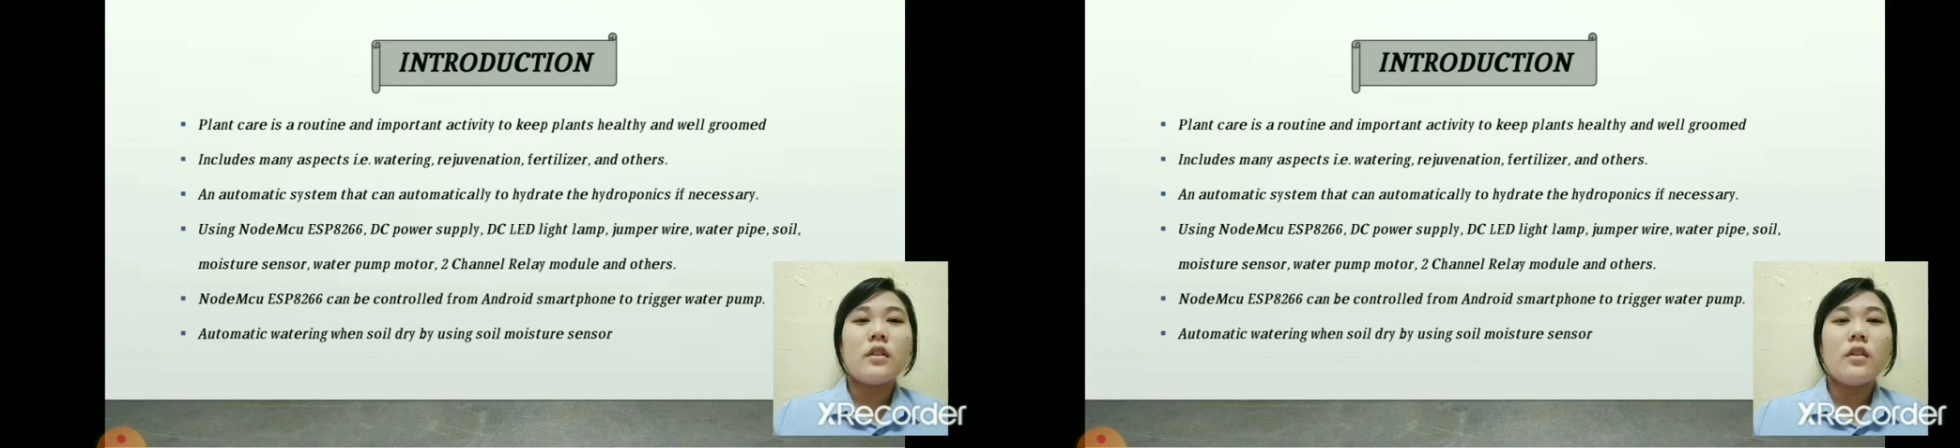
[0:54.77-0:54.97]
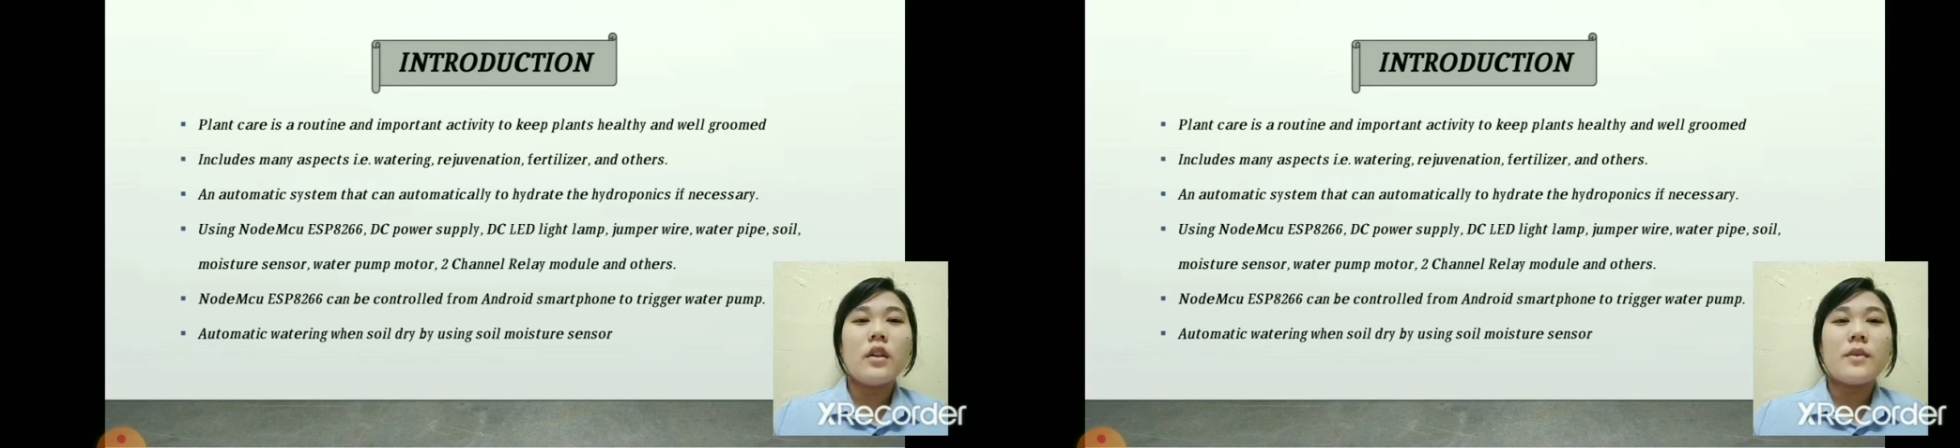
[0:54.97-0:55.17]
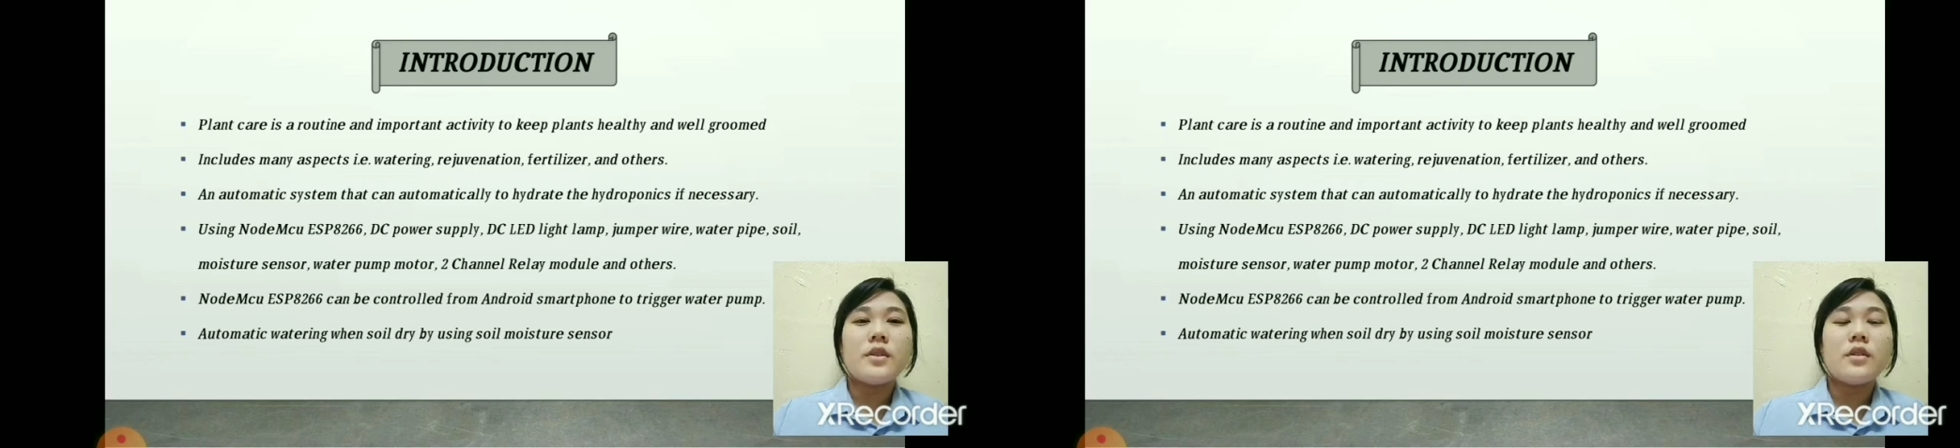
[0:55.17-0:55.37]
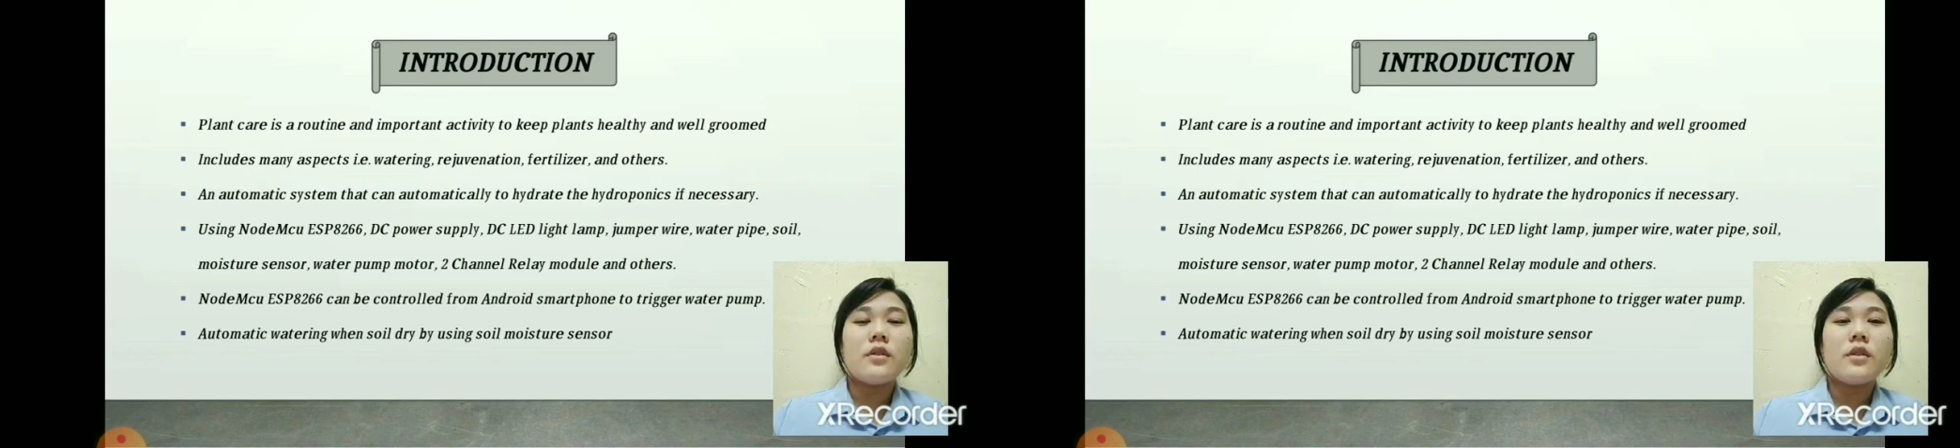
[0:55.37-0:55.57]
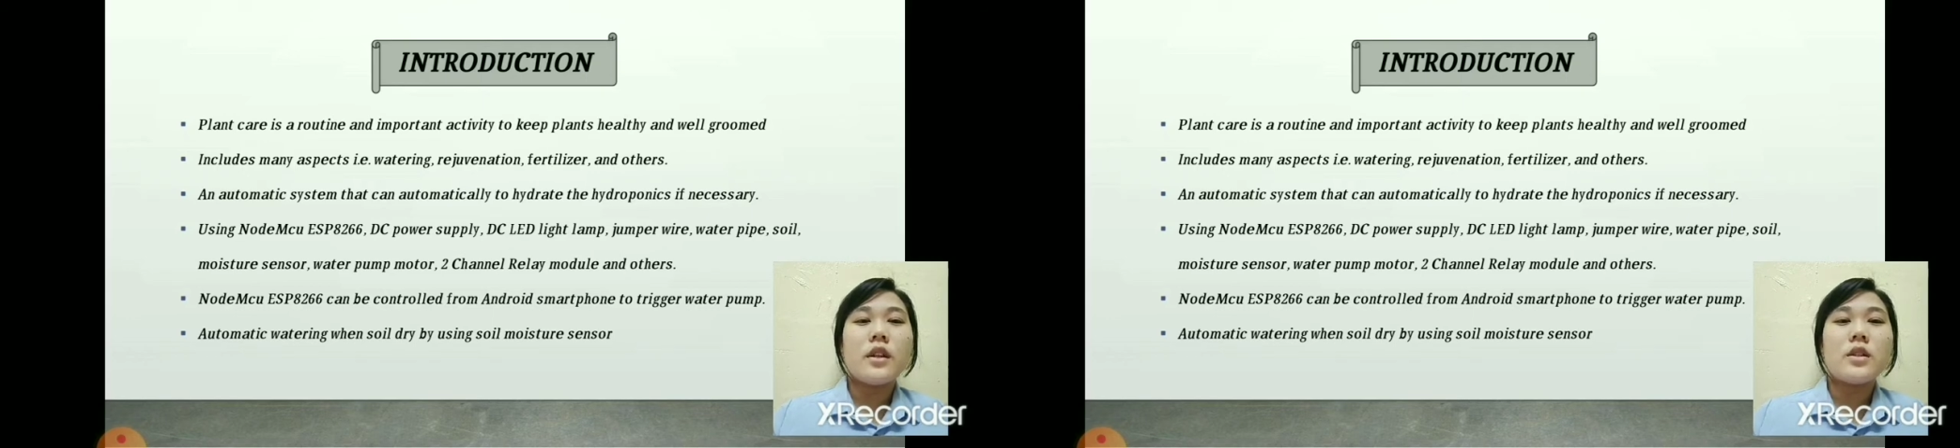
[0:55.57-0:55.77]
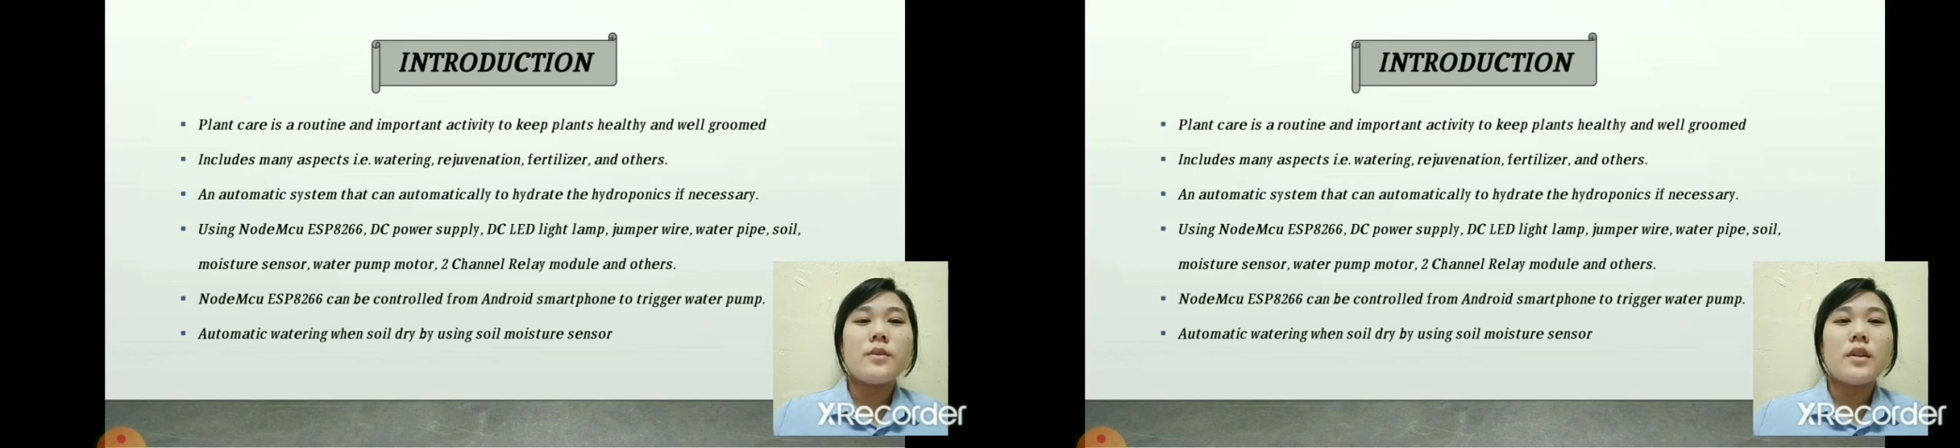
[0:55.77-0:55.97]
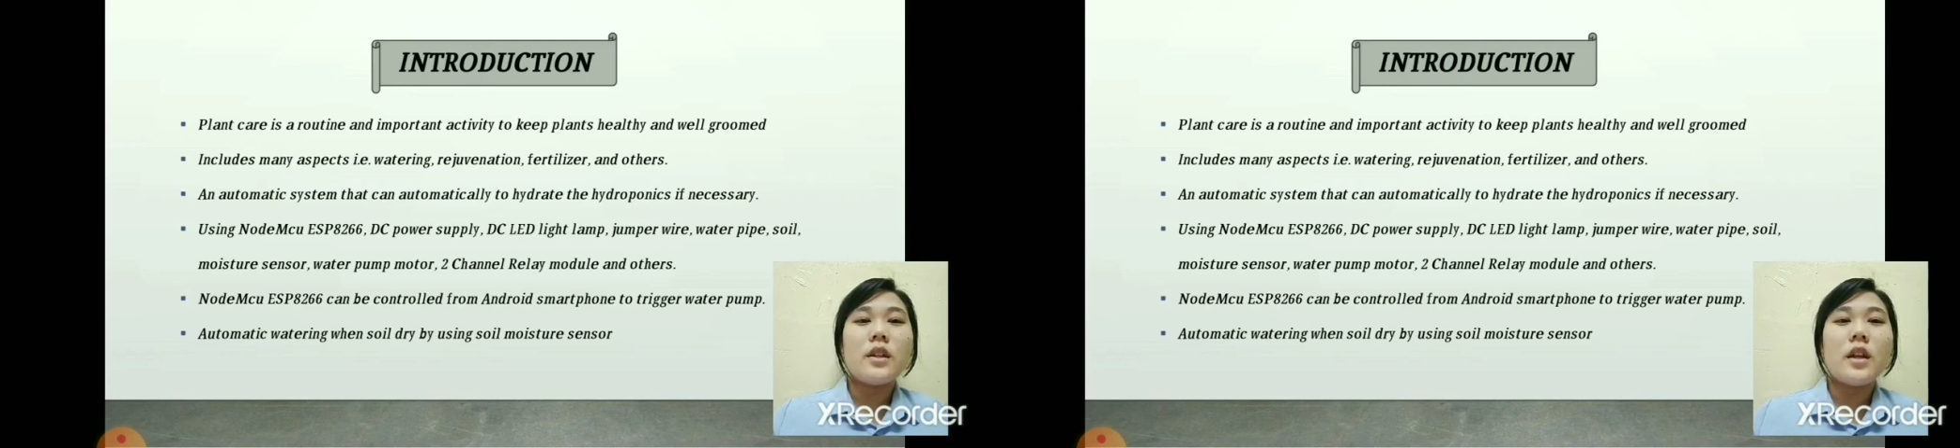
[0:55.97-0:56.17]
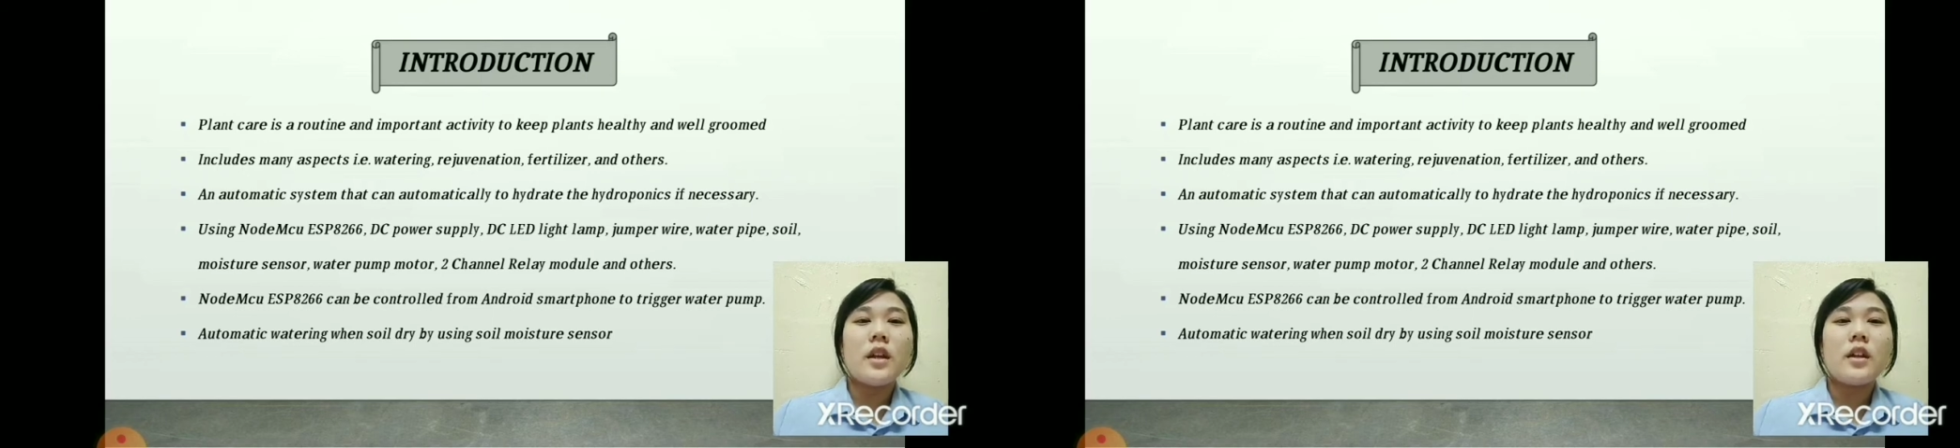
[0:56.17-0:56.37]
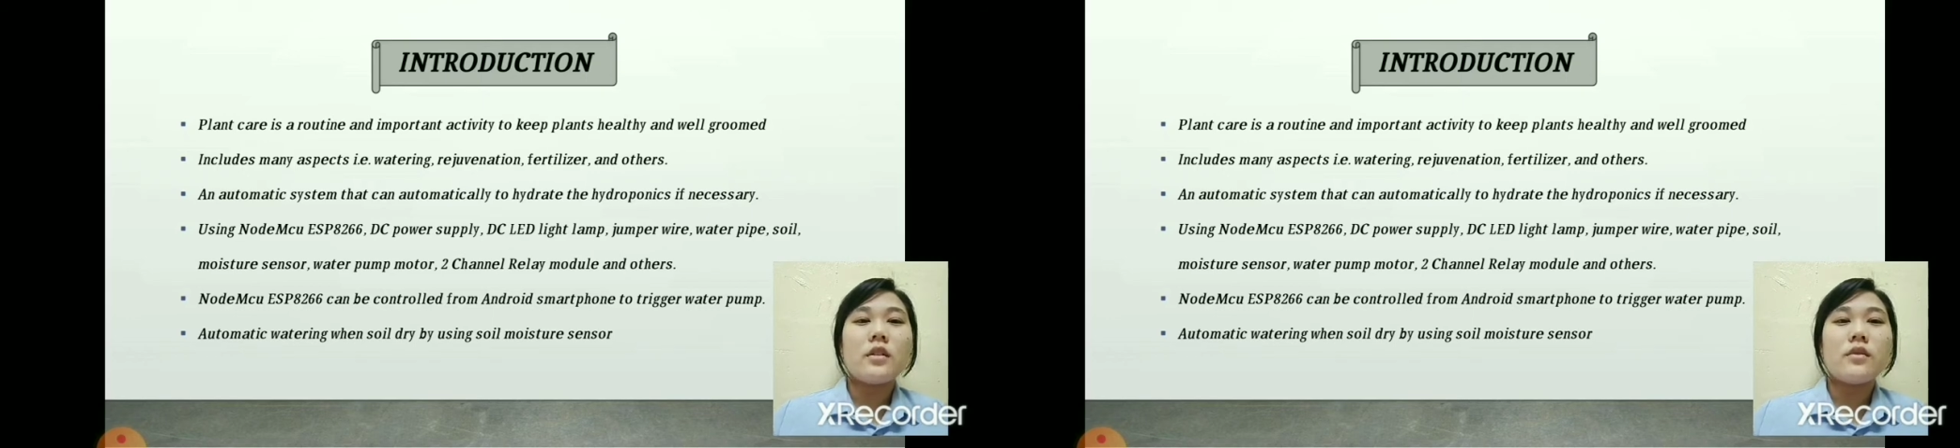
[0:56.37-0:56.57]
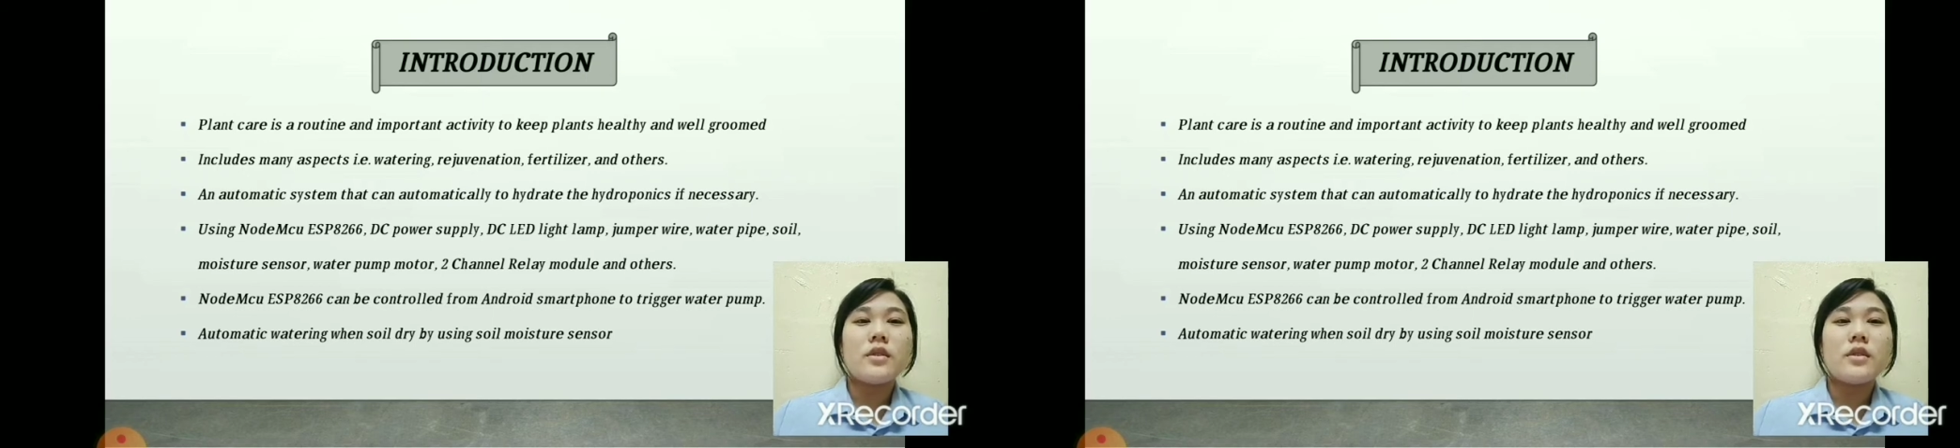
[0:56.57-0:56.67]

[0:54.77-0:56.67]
ESP8266,